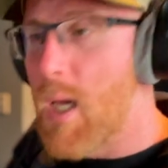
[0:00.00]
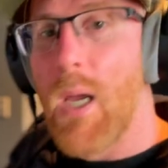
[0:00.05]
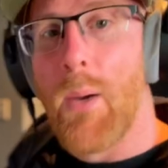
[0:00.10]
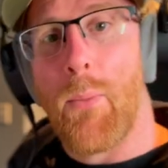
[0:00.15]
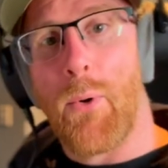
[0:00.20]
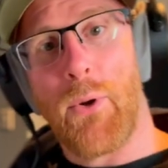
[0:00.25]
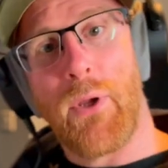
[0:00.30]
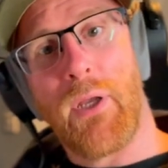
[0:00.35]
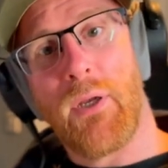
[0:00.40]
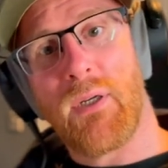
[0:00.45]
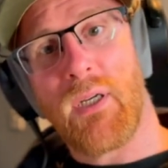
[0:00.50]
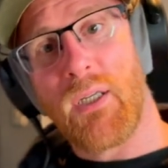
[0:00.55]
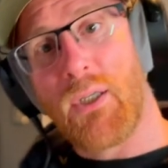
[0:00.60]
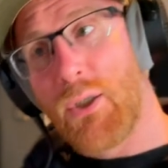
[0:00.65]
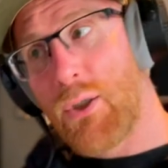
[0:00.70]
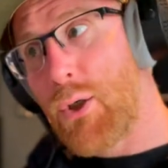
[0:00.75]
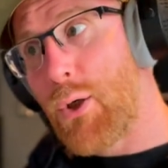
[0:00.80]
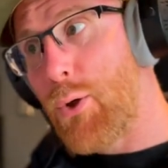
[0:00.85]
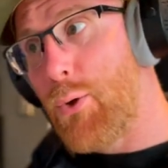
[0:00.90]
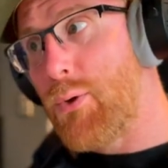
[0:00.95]
but we're using
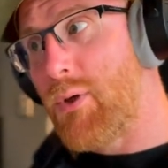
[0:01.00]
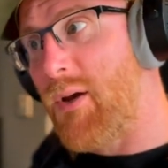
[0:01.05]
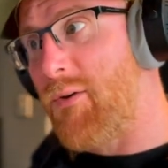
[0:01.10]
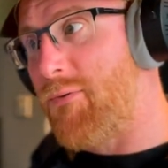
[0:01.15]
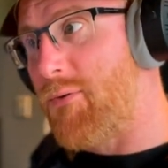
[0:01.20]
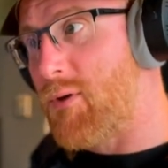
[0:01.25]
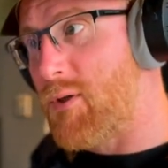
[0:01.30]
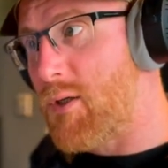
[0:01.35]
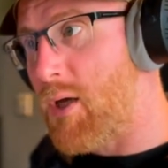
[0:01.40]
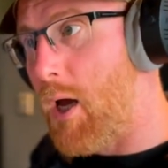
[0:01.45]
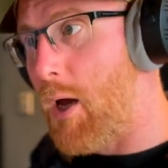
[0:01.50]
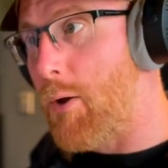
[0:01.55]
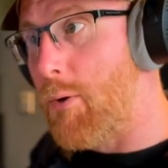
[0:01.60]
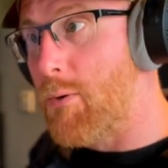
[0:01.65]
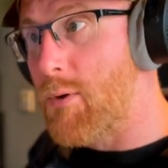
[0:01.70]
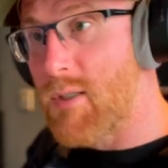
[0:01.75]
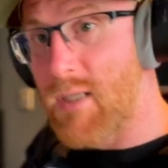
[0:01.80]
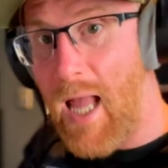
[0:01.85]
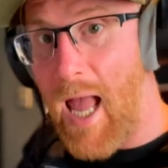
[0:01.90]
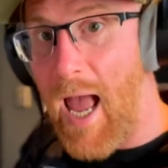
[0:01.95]
two different
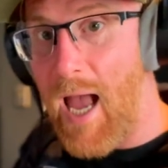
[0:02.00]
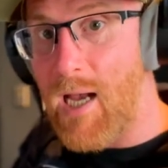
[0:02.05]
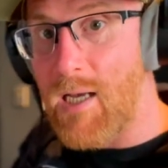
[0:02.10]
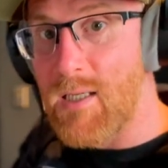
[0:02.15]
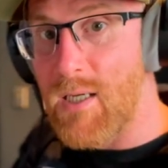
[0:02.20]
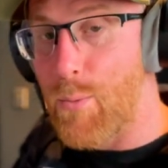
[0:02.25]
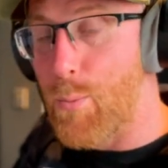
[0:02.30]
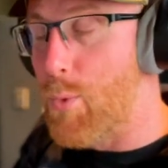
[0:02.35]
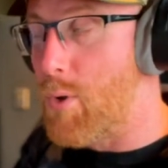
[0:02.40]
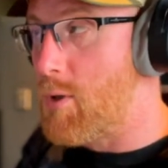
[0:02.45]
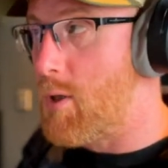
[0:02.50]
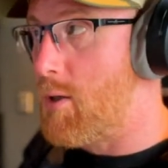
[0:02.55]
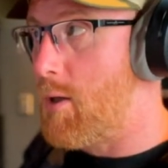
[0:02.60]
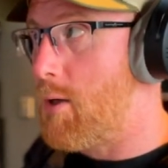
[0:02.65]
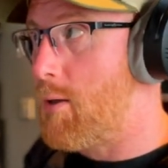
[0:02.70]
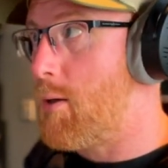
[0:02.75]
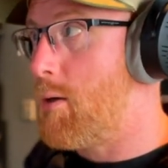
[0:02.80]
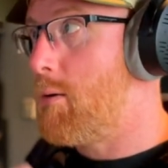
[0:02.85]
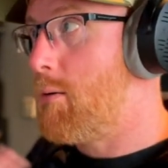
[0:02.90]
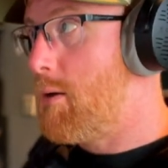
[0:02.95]
tones to accent one
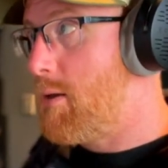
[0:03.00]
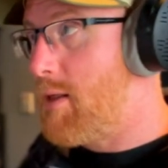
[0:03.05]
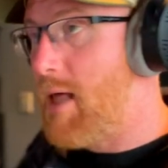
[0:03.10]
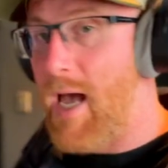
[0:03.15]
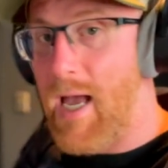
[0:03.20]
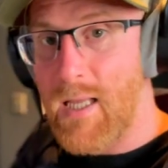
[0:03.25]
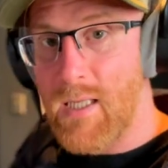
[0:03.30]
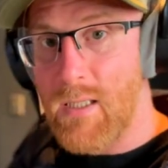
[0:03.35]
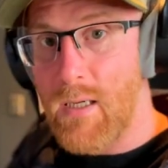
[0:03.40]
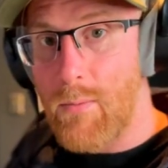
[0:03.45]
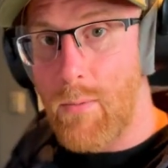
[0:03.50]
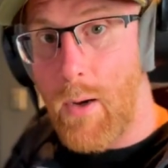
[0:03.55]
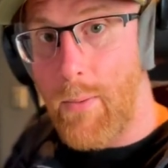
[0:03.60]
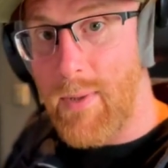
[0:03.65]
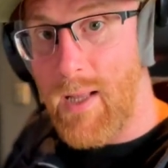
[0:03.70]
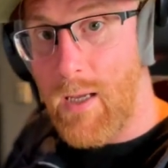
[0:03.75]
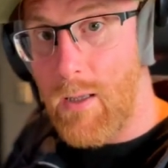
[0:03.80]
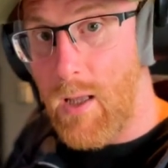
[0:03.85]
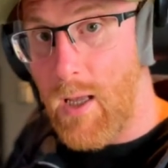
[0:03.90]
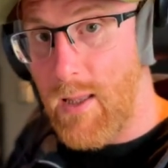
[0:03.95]
another. And that ends up
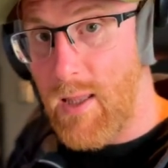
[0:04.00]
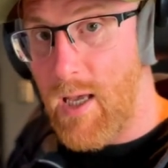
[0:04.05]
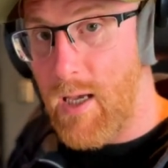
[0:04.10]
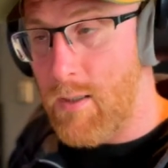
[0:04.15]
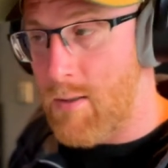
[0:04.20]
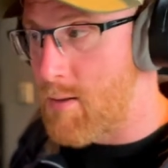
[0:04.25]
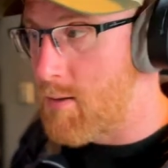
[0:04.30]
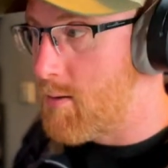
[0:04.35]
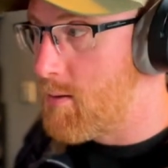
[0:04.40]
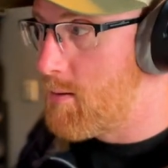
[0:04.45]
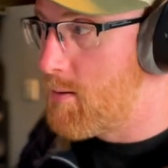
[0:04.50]
coming out like this.